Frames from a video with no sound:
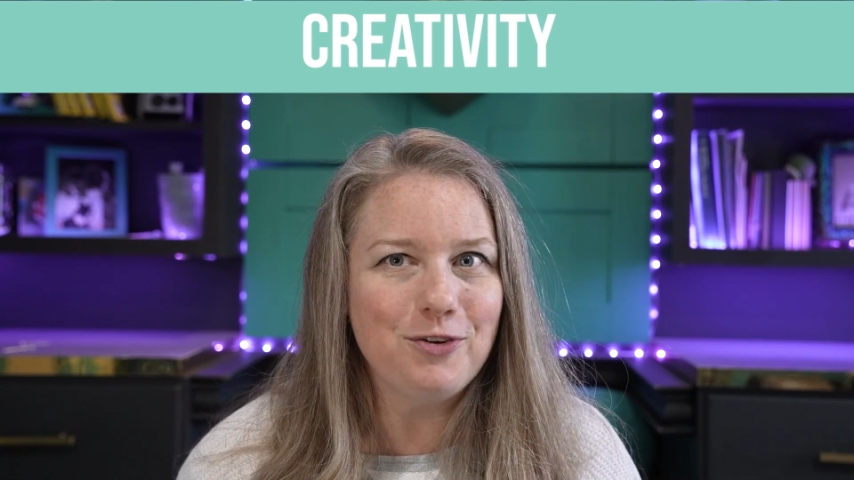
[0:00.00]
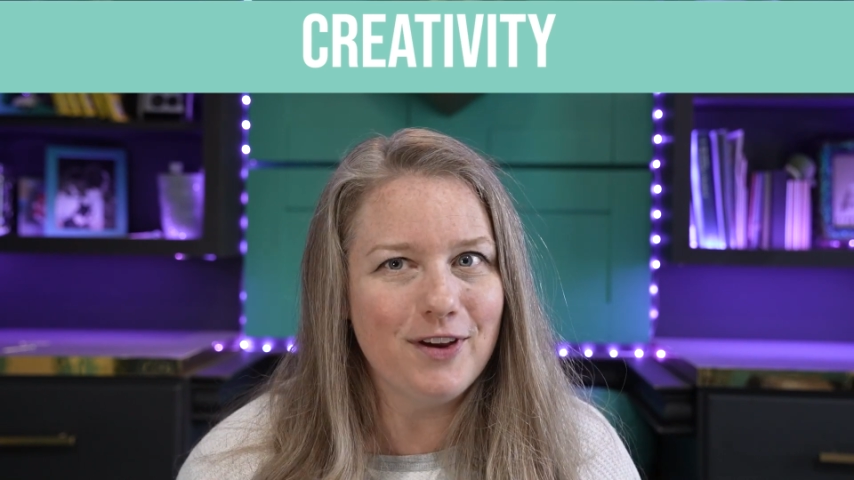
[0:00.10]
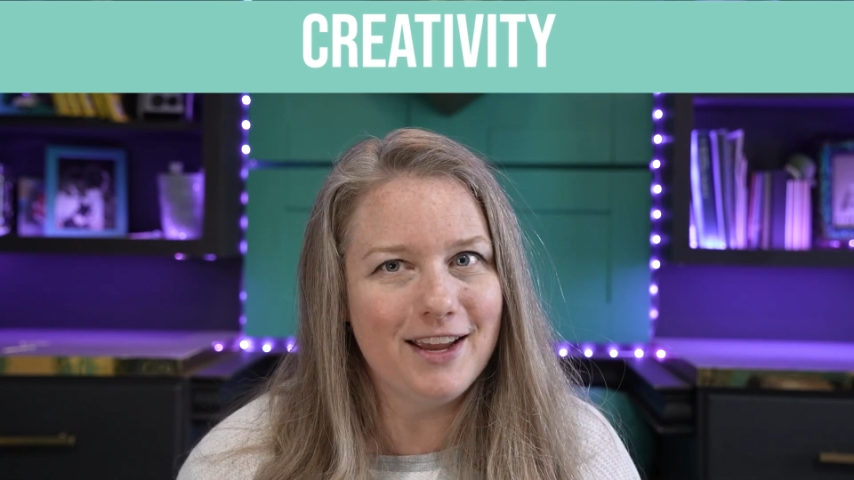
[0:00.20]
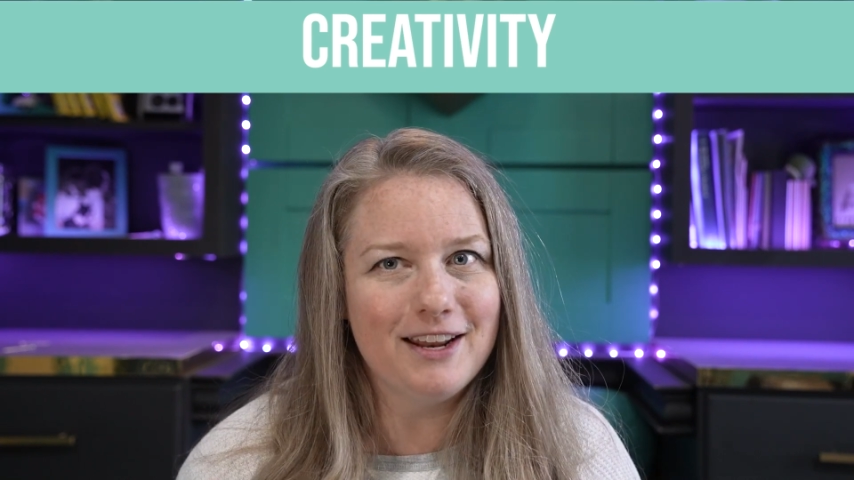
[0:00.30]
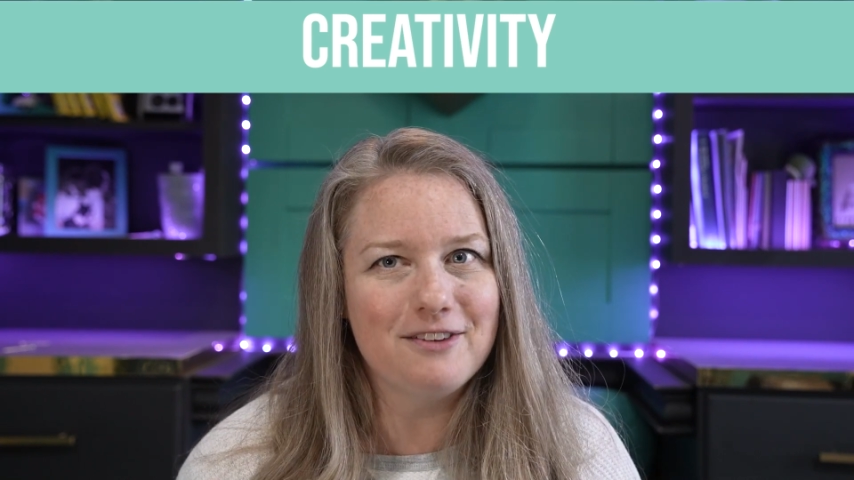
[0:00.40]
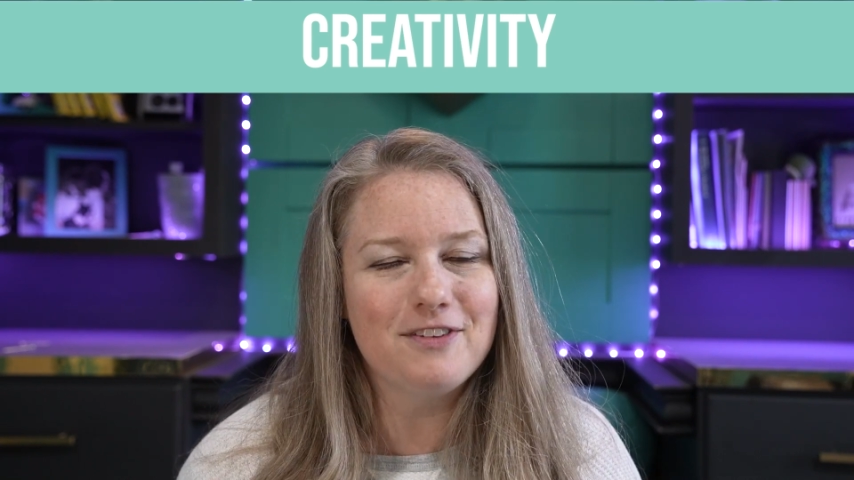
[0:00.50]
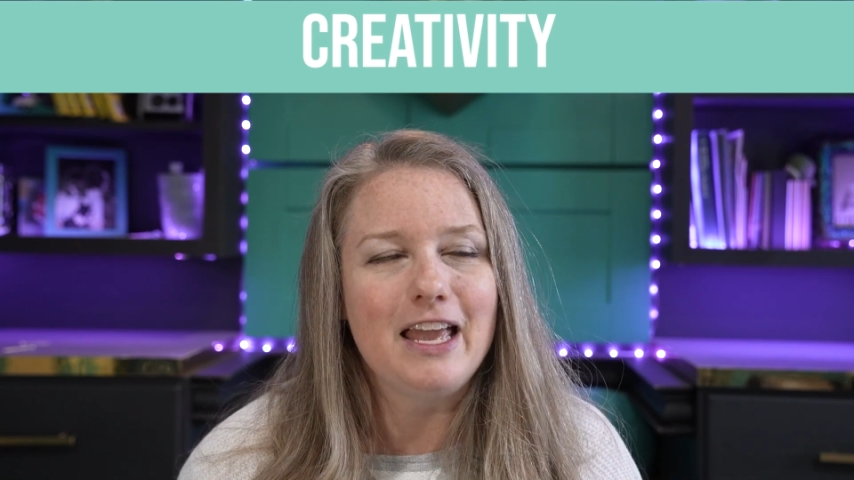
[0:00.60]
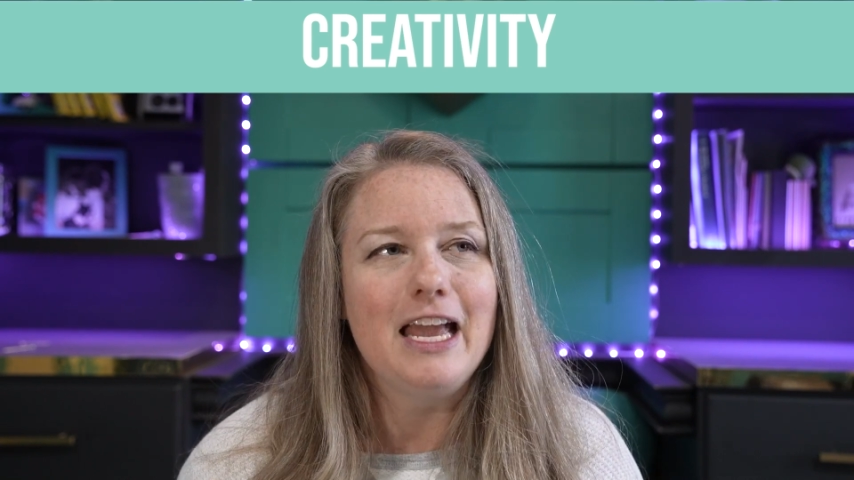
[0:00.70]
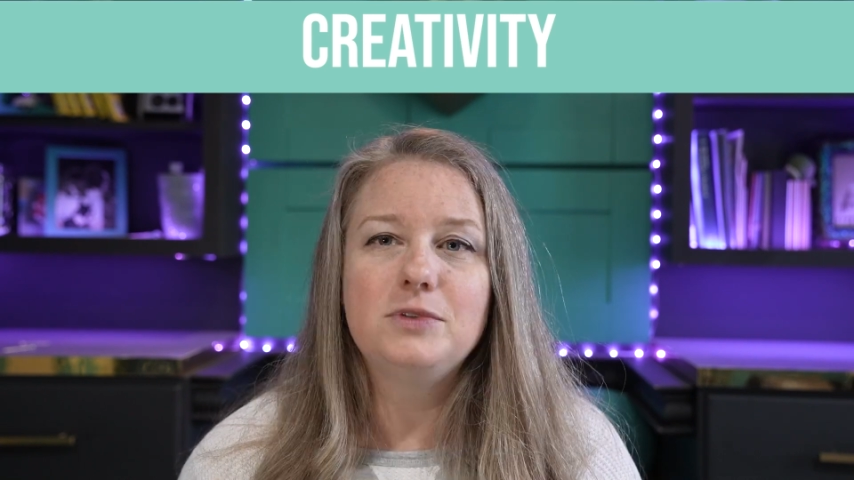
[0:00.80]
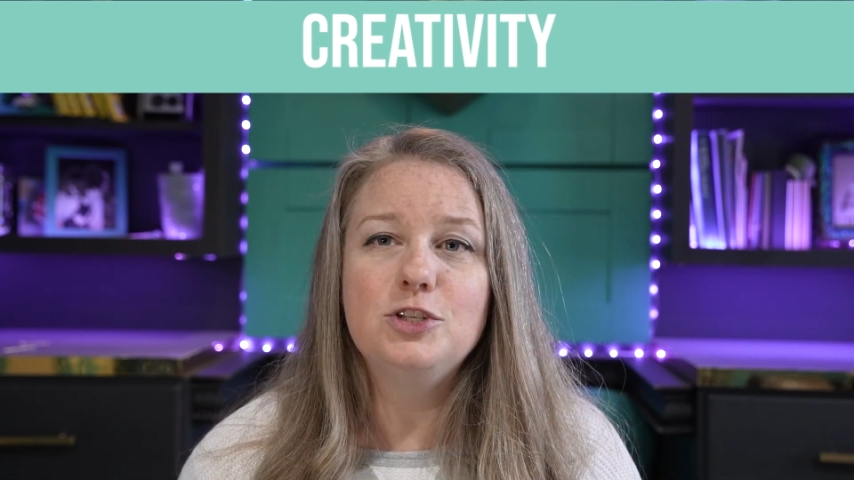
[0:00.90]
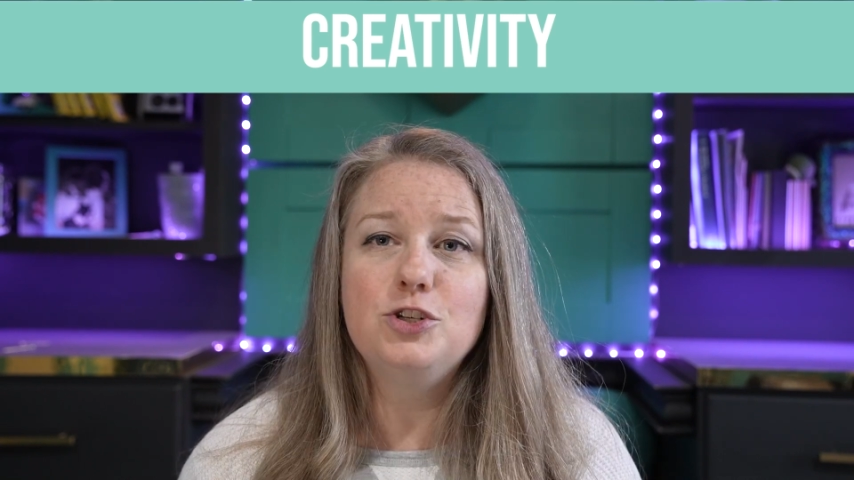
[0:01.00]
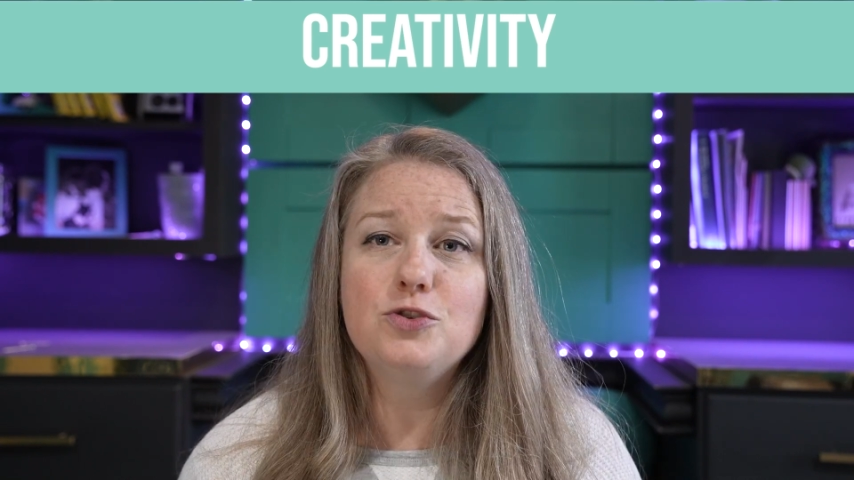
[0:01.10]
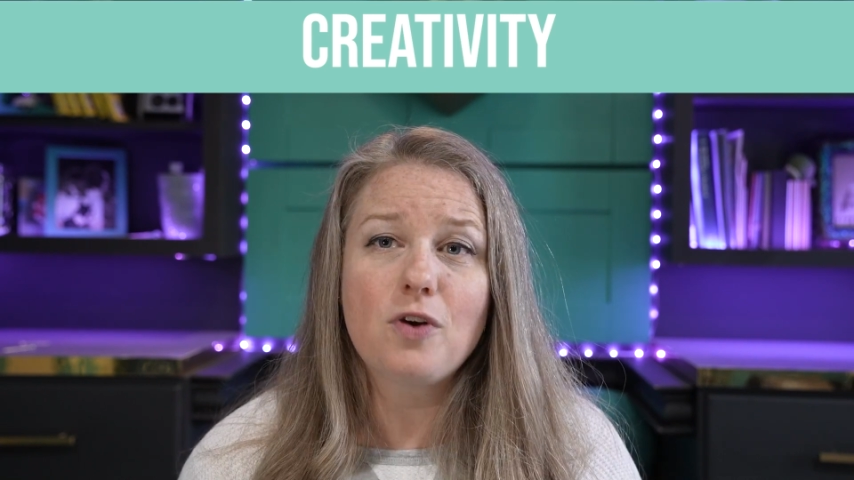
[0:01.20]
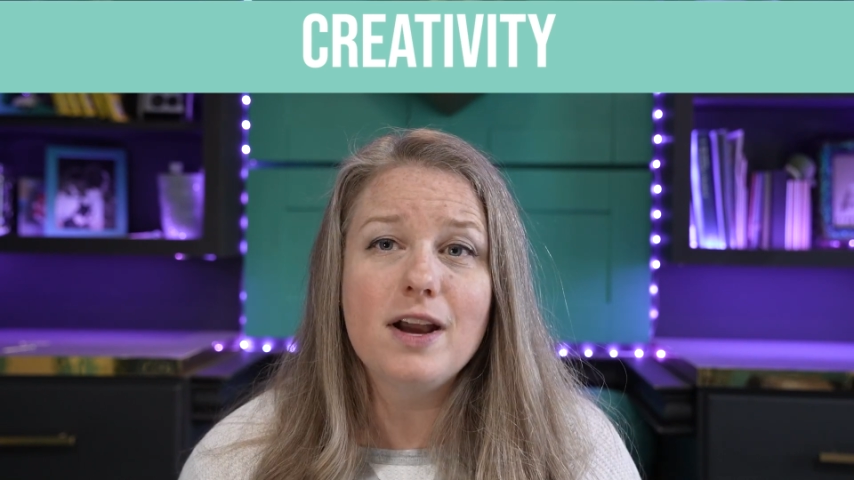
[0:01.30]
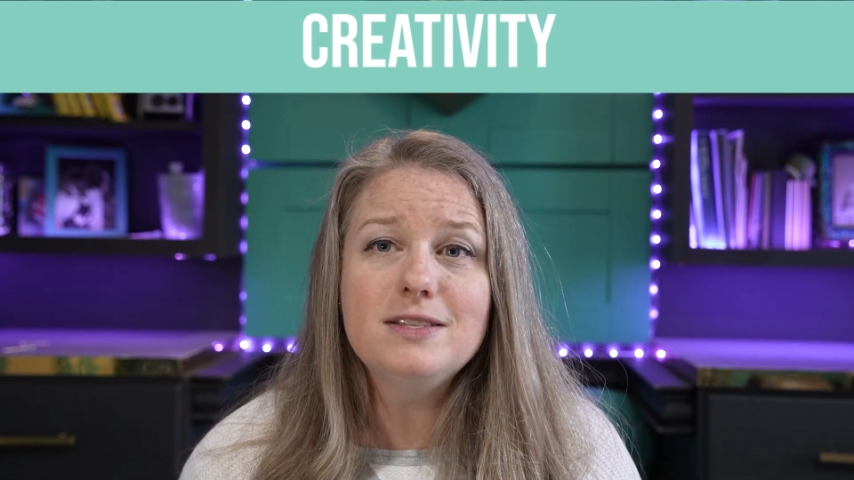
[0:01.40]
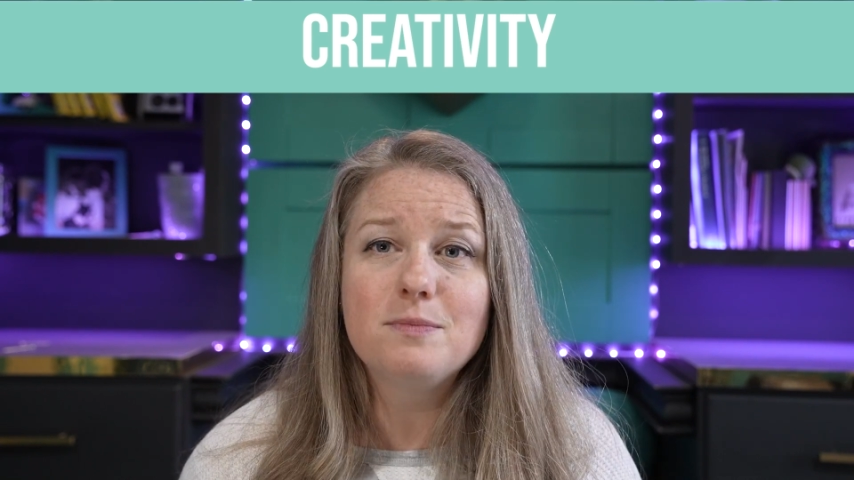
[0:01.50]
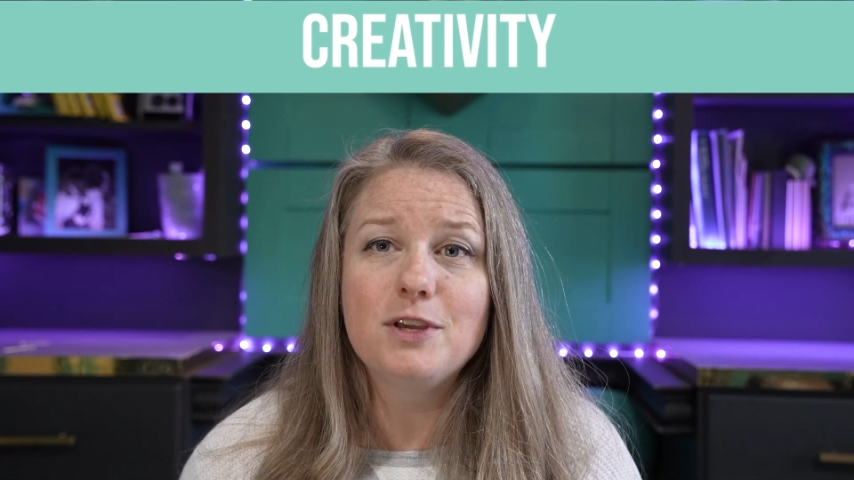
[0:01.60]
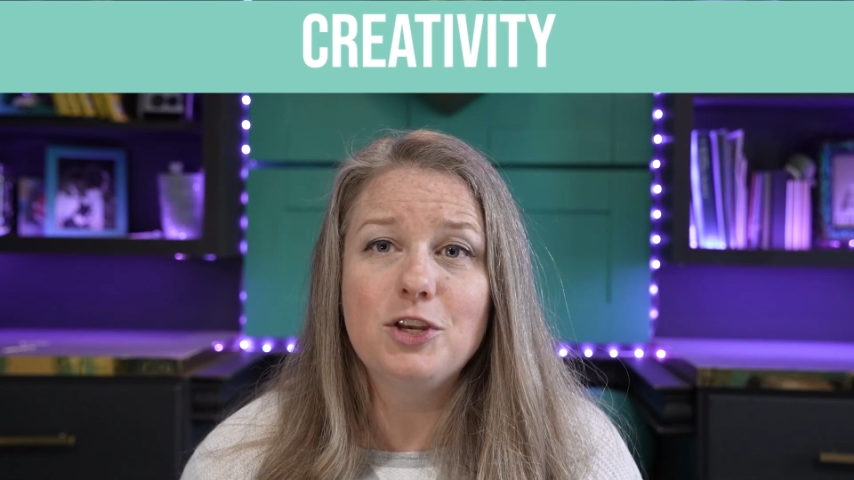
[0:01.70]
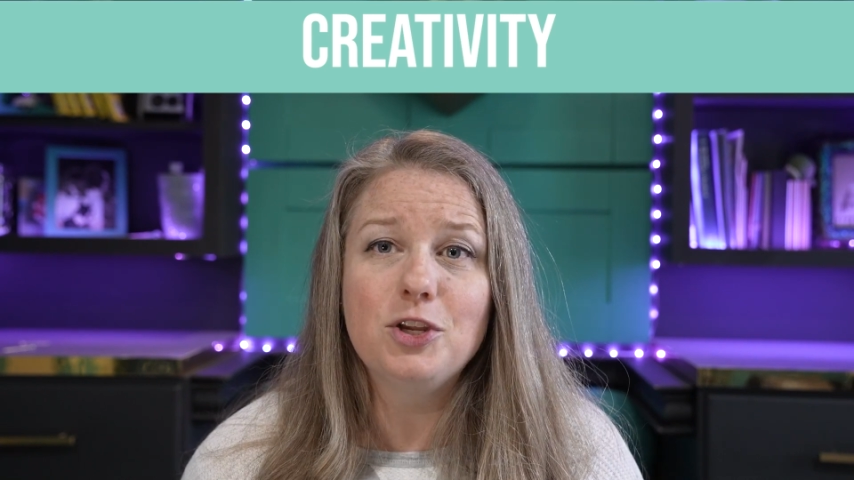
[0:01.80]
creative. Did you try something